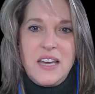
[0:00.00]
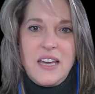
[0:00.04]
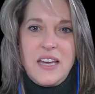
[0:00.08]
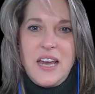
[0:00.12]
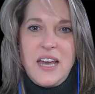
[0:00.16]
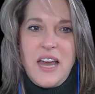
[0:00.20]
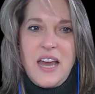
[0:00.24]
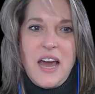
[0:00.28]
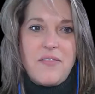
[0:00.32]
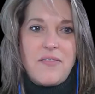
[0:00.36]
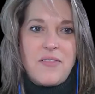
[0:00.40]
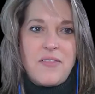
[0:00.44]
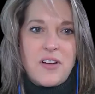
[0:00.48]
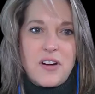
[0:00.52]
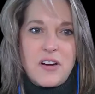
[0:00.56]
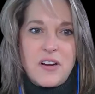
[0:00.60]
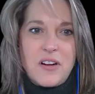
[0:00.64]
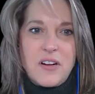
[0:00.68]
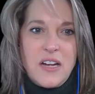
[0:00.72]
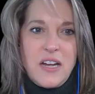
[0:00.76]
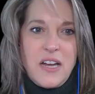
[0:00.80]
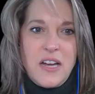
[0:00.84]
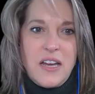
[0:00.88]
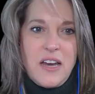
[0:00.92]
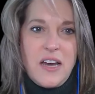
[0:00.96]

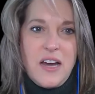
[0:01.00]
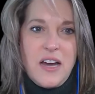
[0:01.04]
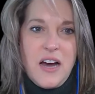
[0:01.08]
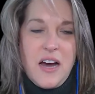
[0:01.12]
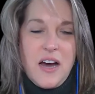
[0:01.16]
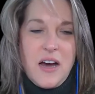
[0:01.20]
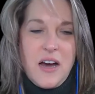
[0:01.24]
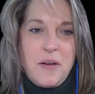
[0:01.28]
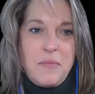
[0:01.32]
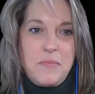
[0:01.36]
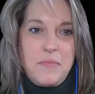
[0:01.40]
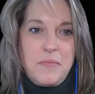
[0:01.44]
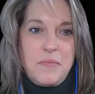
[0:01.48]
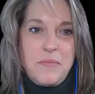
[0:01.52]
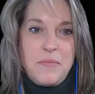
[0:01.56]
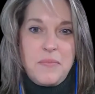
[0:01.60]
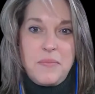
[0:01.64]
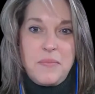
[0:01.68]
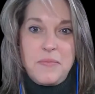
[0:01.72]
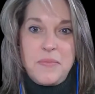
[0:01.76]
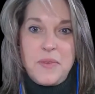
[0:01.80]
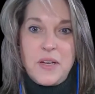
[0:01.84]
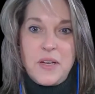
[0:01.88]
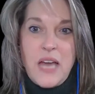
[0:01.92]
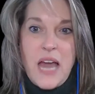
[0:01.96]
ever
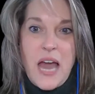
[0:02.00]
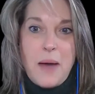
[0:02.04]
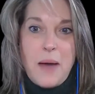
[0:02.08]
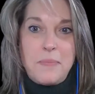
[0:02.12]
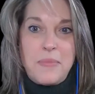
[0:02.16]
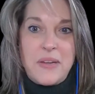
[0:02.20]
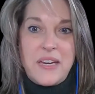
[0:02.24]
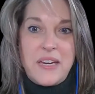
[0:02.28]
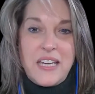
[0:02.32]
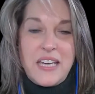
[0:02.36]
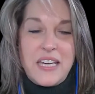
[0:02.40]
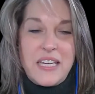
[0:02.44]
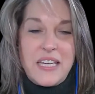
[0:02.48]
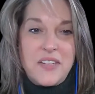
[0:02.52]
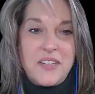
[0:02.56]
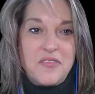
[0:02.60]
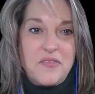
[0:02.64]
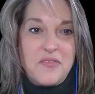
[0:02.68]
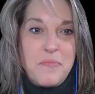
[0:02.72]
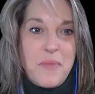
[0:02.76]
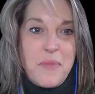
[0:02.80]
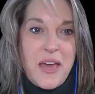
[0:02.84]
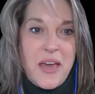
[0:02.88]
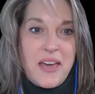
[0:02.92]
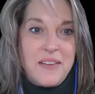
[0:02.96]
happening end of
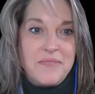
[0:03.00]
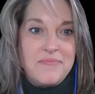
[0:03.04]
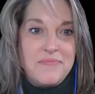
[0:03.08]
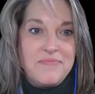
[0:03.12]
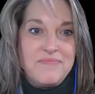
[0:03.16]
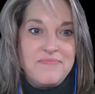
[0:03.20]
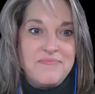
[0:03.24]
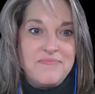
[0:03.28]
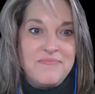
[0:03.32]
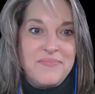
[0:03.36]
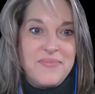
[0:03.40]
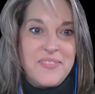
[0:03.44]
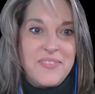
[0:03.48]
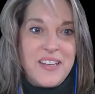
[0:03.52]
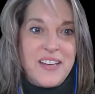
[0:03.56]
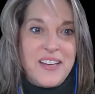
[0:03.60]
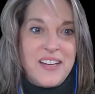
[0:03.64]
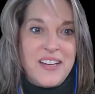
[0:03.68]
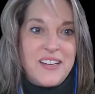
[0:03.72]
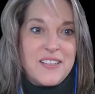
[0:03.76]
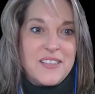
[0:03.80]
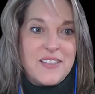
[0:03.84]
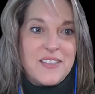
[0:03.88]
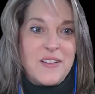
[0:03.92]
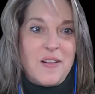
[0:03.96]
May.
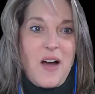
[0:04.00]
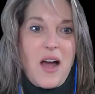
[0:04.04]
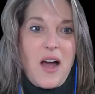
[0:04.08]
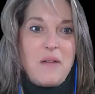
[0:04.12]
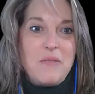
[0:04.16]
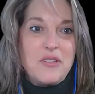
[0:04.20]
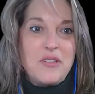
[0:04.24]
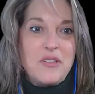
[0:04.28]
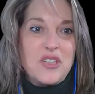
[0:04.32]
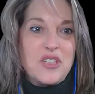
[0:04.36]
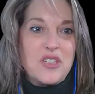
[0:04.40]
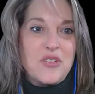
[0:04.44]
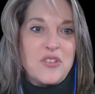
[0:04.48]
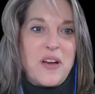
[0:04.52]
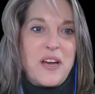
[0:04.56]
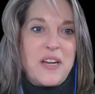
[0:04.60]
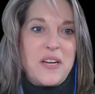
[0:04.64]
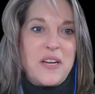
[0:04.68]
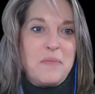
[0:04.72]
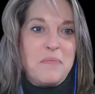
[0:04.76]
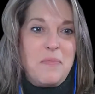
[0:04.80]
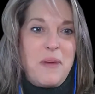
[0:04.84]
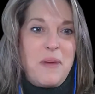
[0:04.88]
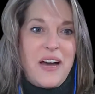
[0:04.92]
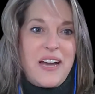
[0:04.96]
So I was just trying
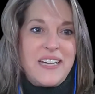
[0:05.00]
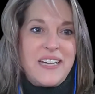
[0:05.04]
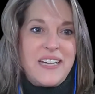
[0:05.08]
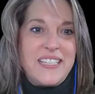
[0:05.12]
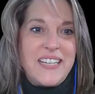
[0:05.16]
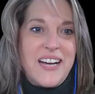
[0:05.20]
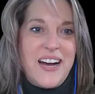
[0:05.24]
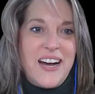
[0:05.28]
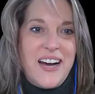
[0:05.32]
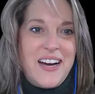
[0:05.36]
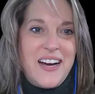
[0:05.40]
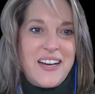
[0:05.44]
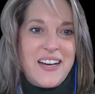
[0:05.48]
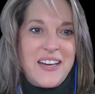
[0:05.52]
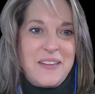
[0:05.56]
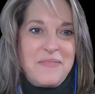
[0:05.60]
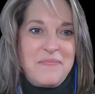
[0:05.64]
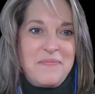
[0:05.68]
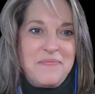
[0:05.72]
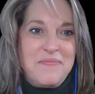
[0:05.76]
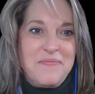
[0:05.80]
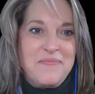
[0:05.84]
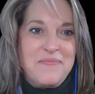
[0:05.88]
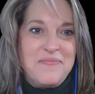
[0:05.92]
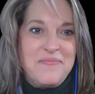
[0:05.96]
to buy
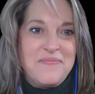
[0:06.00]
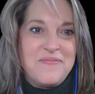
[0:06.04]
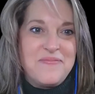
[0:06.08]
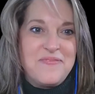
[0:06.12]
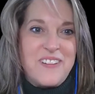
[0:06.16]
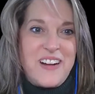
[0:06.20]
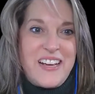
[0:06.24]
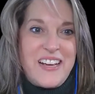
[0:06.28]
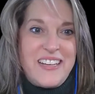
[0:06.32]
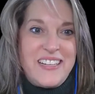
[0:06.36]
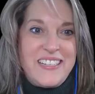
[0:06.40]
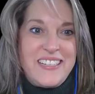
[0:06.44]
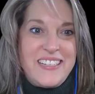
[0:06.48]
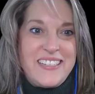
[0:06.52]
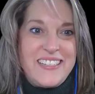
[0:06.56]
time, right,